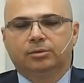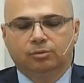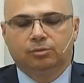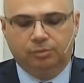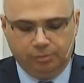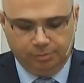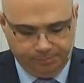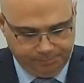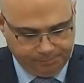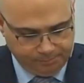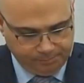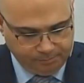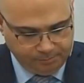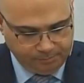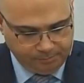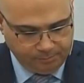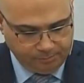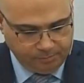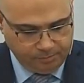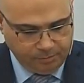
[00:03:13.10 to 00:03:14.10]
And we
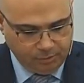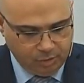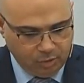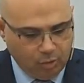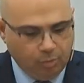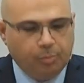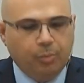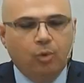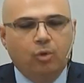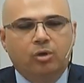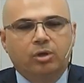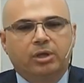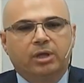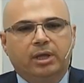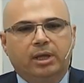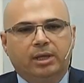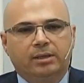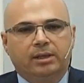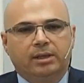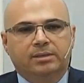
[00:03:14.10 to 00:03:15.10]
think, we
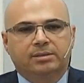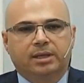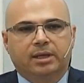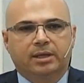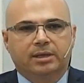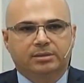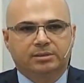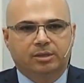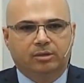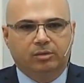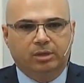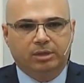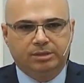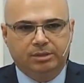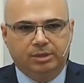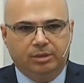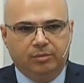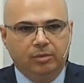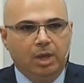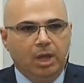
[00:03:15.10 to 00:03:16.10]
keep thinking,
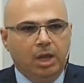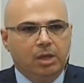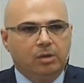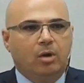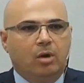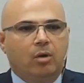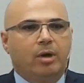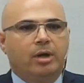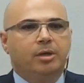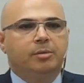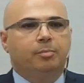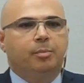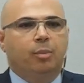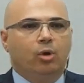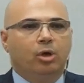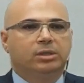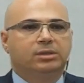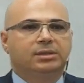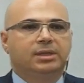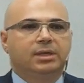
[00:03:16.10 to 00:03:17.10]
why
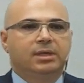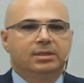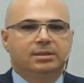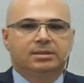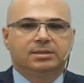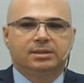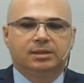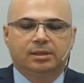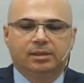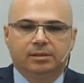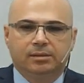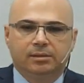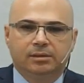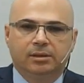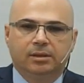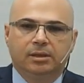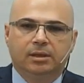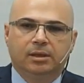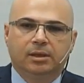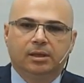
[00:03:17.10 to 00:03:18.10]
this
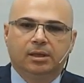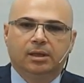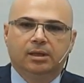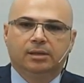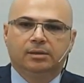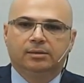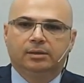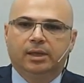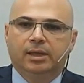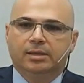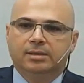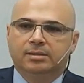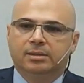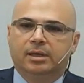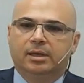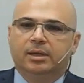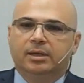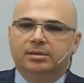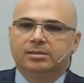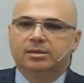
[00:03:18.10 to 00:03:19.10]
restoration what take
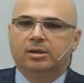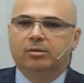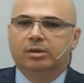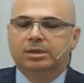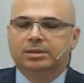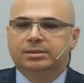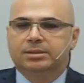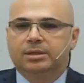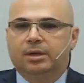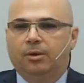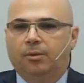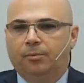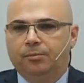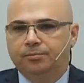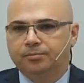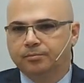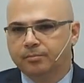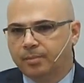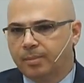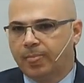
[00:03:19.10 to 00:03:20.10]
pla took place,
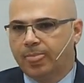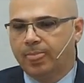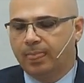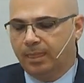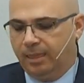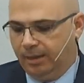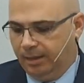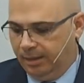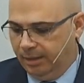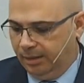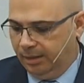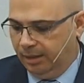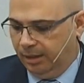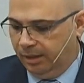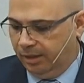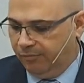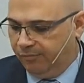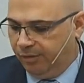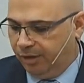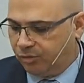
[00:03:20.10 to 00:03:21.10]
what is the importance
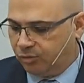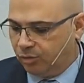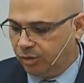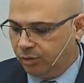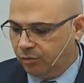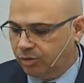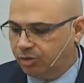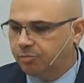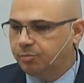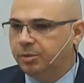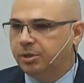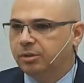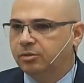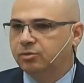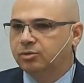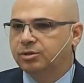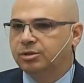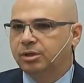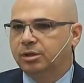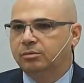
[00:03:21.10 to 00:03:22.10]
of this restoration?
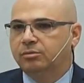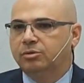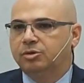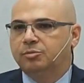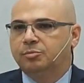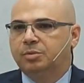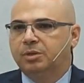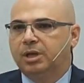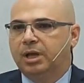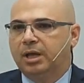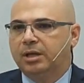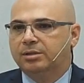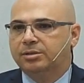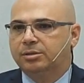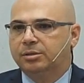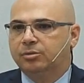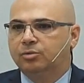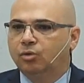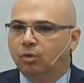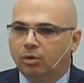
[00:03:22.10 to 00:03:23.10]

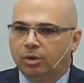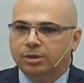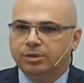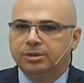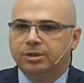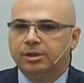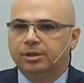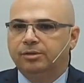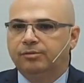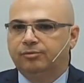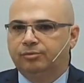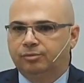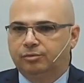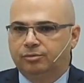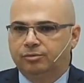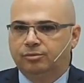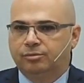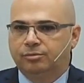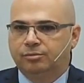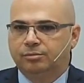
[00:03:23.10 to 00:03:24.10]
And
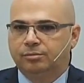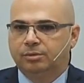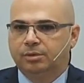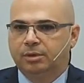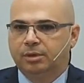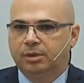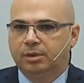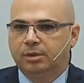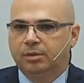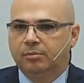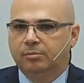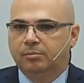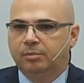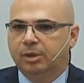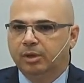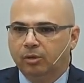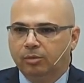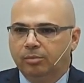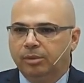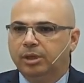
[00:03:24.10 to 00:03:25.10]
that caused the Holy
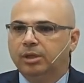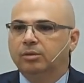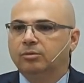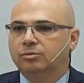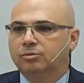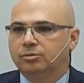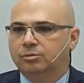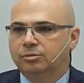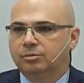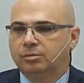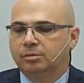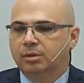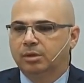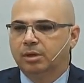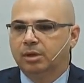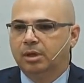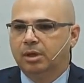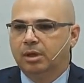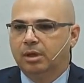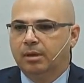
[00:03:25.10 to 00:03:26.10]
Spirit to
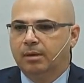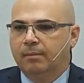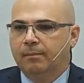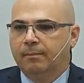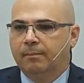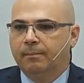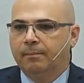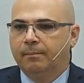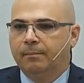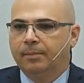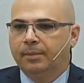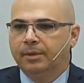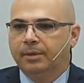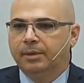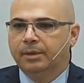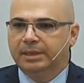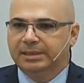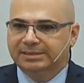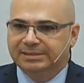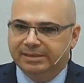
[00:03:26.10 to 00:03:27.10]
inspire at least two
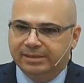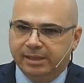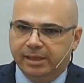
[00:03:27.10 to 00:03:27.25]
books